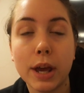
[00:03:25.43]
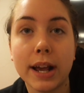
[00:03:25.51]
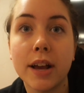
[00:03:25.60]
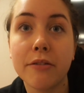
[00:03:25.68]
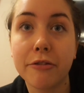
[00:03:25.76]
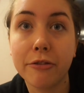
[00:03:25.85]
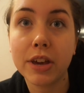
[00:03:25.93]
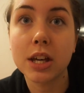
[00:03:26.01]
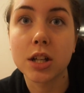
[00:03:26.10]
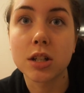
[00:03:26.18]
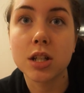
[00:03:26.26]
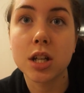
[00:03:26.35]
it can
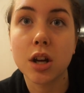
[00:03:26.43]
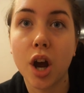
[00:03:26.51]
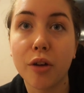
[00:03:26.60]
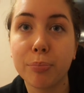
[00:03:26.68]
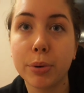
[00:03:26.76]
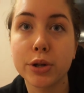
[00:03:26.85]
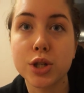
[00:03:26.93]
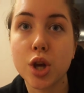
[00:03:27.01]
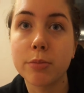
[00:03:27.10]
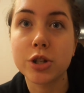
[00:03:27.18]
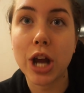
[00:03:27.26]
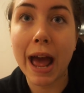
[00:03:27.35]
feel to have put so much